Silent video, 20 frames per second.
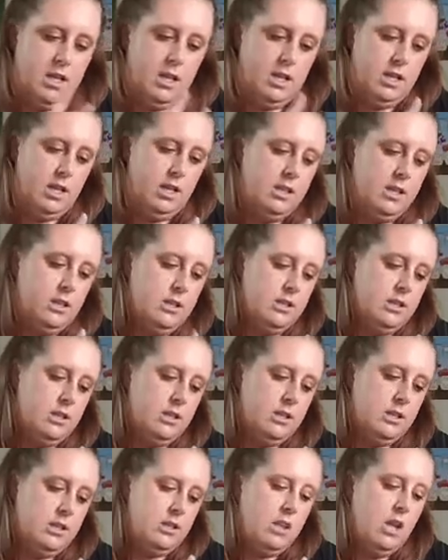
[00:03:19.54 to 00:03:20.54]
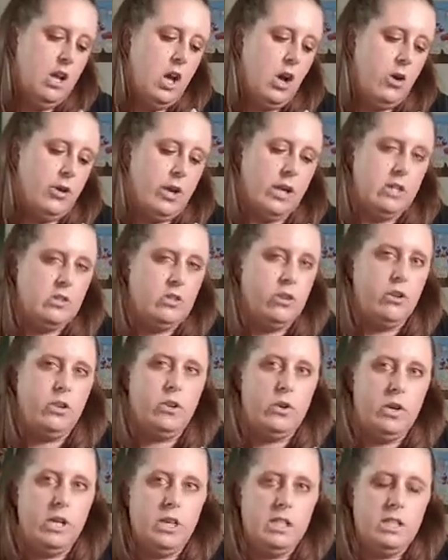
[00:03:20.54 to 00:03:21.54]
That doesn't. Okay, so the
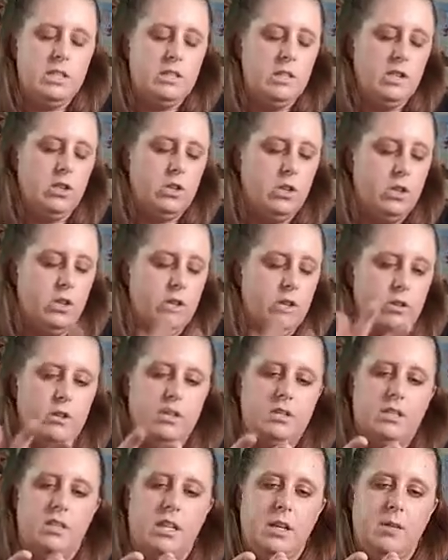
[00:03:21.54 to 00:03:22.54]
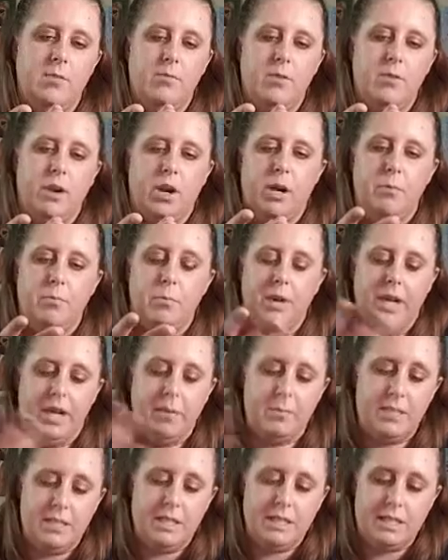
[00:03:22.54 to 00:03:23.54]
green doesn't seem very
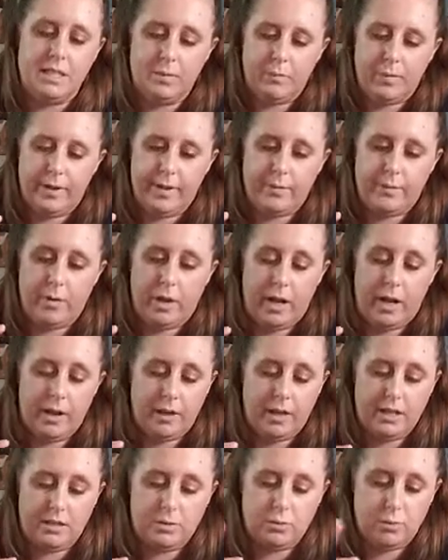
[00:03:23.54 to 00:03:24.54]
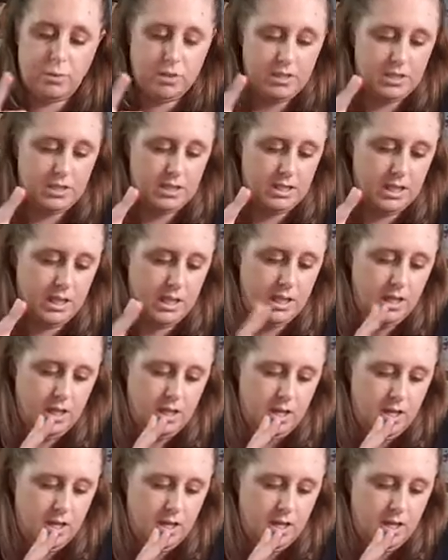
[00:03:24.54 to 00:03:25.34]
pigmented, but I guess we'll see.